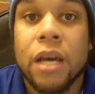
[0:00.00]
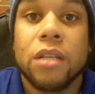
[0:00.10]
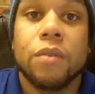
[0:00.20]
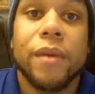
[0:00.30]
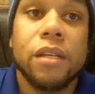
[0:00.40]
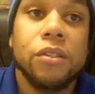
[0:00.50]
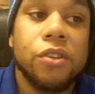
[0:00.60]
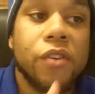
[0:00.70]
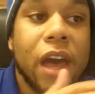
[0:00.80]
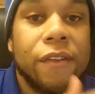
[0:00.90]
So make sure
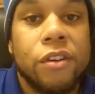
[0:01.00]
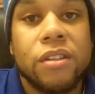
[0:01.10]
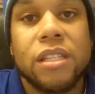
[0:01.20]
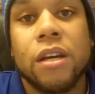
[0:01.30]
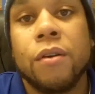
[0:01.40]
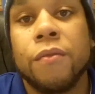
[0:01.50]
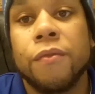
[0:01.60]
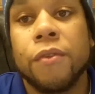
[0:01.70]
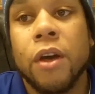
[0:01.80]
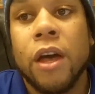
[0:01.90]
you have yourself